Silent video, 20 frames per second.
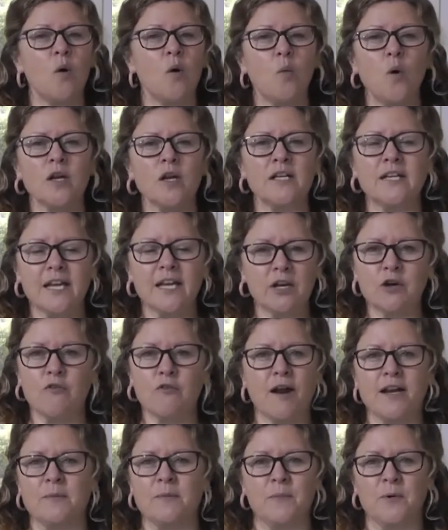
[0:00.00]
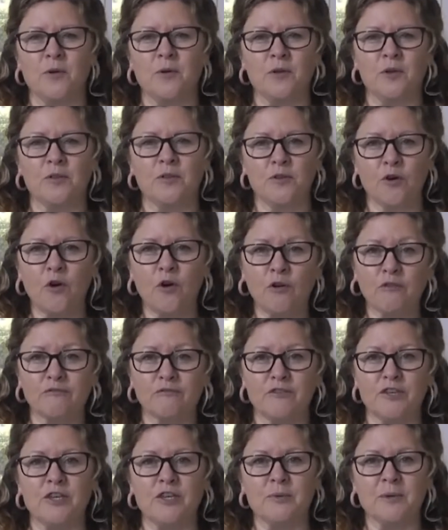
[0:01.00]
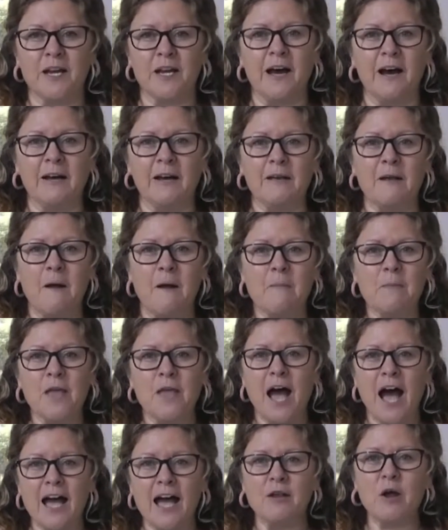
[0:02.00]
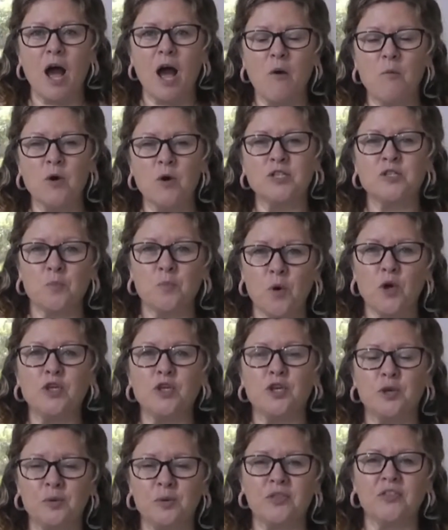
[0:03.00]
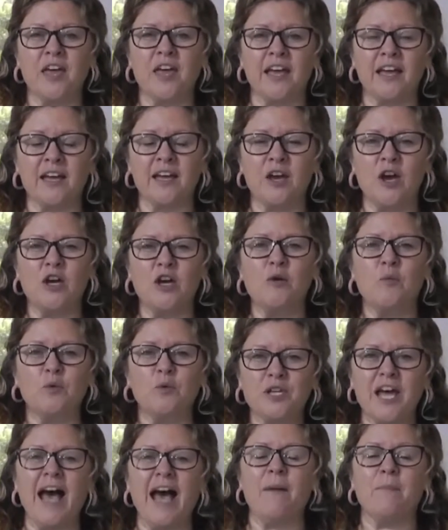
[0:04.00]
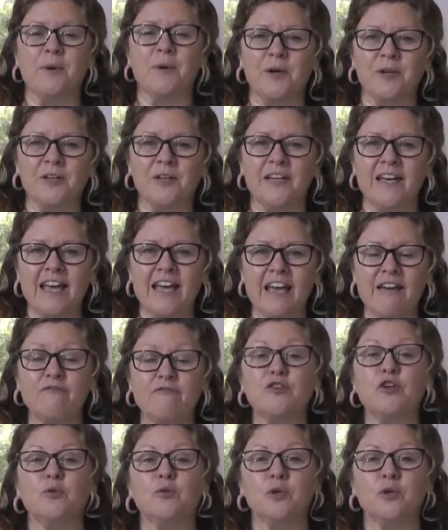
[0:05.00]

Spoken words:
What an incredible thought for you and I. I wonder what you think would happen if you